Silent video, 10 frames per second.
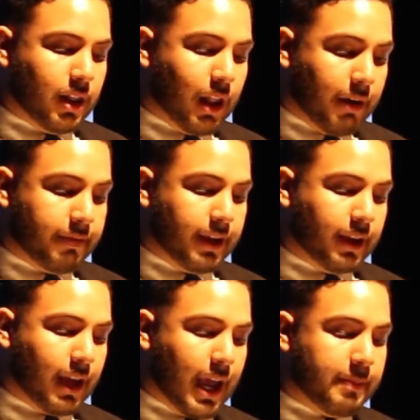
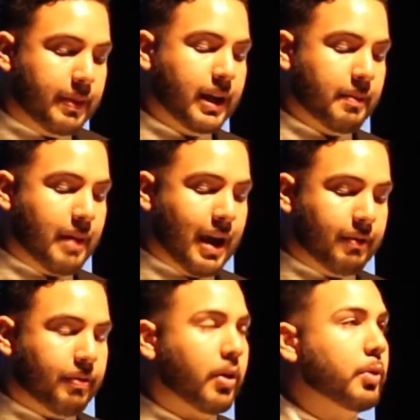loving, and being a
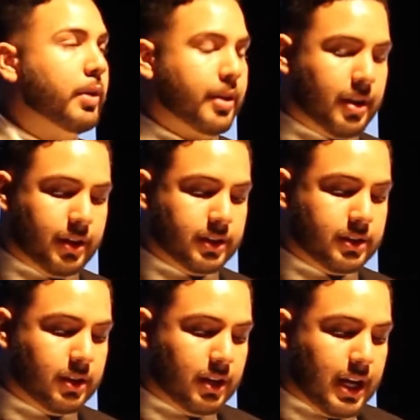man for and with others,
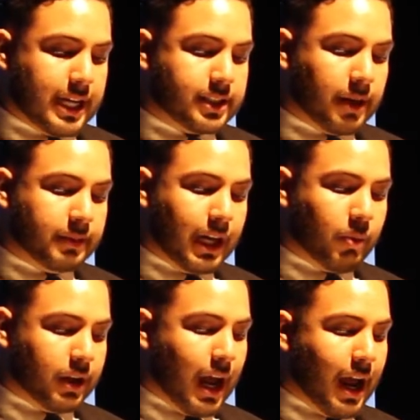is something I
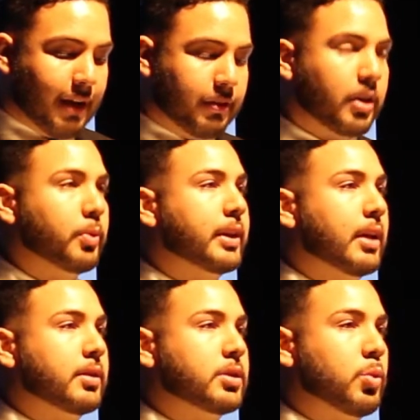would not have learned
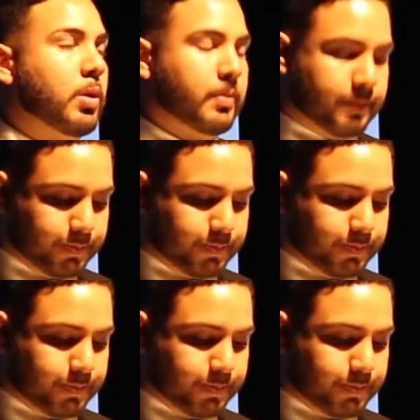without the school.